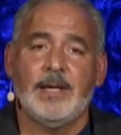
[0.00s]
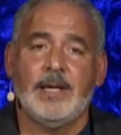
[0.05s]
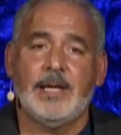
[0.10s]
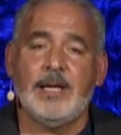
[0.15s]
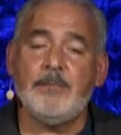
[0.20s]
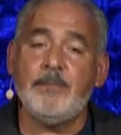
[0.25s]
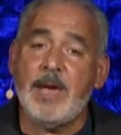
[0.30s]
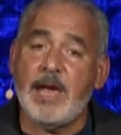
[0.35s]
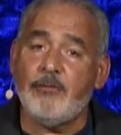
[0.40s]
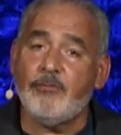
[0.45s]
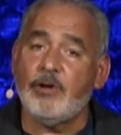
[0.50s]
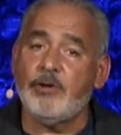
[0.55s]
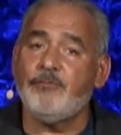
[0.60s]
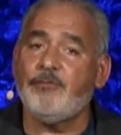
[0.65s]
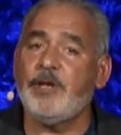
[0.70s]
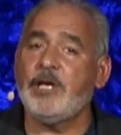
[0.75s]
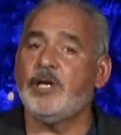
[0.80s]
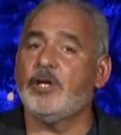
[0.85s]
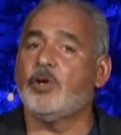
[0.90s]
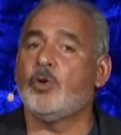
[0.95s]
it may
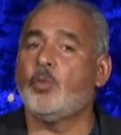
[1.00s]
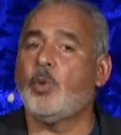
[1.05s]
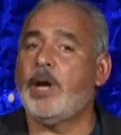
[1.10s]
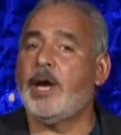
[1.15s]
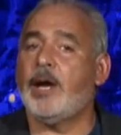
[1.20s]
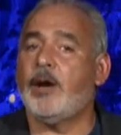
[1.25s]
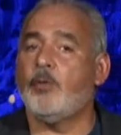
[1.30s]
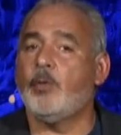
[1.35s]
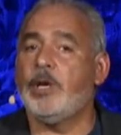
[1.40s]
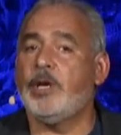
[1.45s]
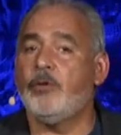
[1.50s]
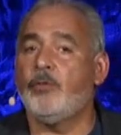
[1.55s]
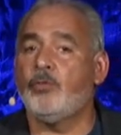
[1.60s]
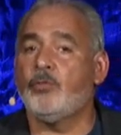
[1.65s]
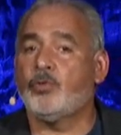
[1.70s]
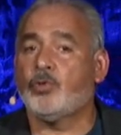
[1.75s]
reveal where we